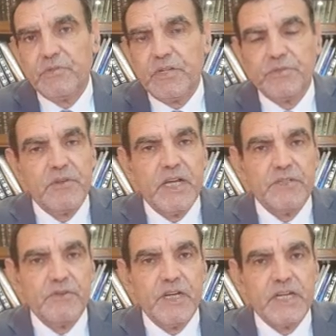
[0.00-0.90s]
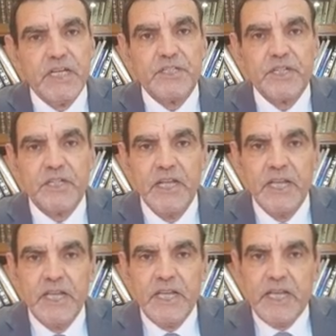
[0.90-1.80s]
to a cancer.
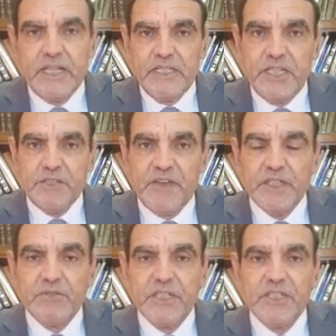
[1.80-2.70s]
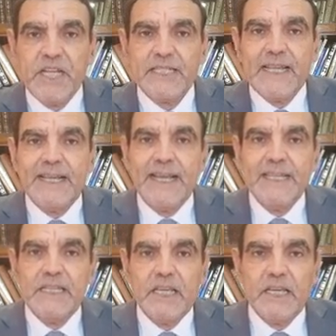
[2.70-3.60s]
And this factor is just an
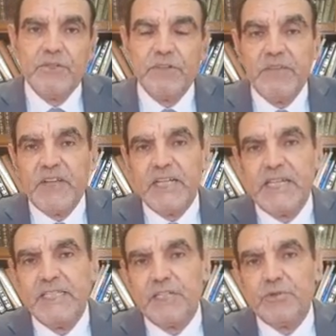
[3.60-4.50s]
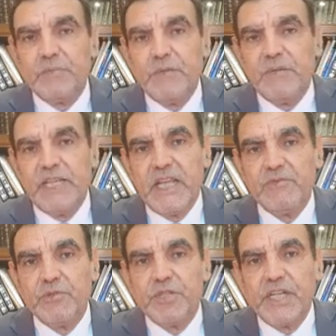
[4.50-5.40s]
idea, to give an idea to people. They
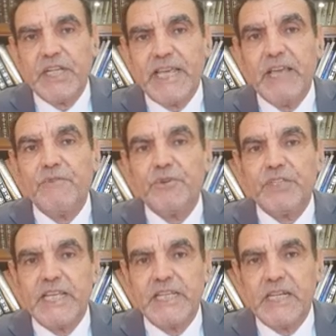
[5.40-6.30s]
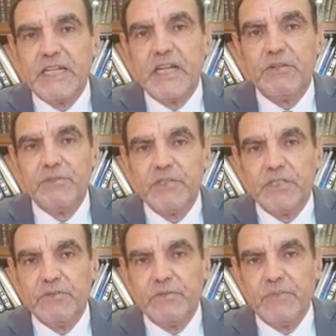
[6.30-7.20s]
have to check everything around
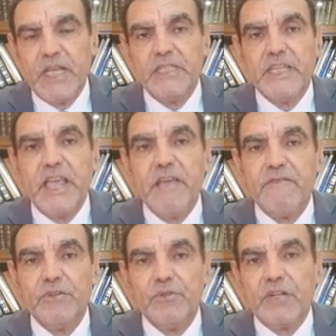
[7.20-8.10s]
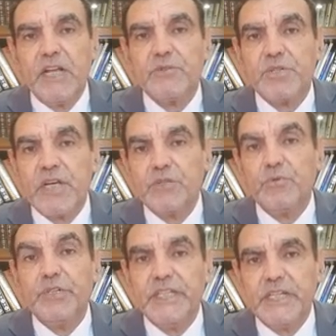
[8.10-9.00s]
them, and even the clothes you are
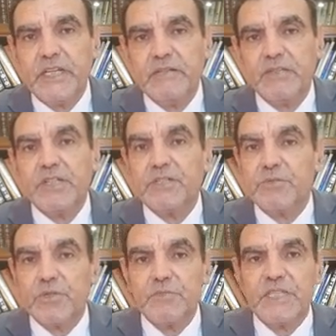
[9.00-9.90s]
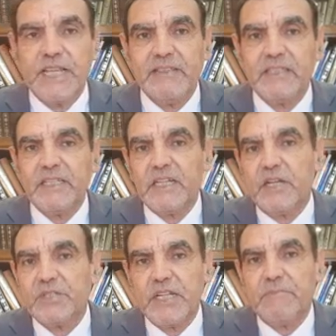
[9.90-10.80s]
wearing, that some synthetic
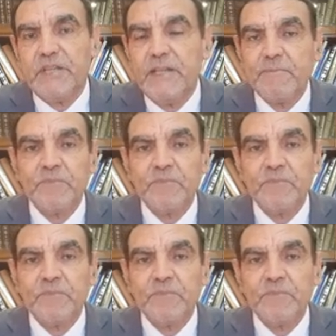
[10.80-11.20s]
clothes can be